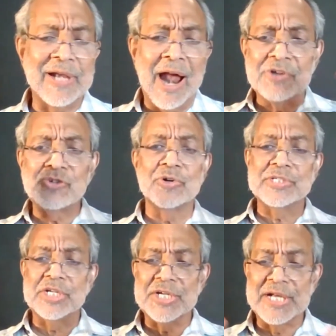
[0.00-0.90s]
large
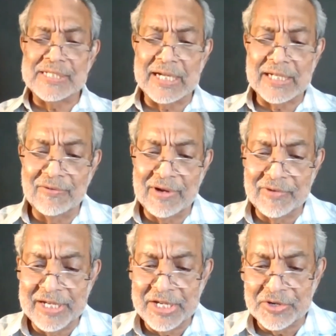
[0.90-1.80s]
organization, executive
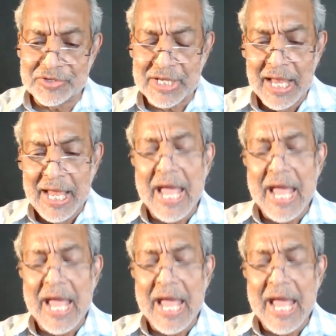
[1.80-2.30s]
level leaders.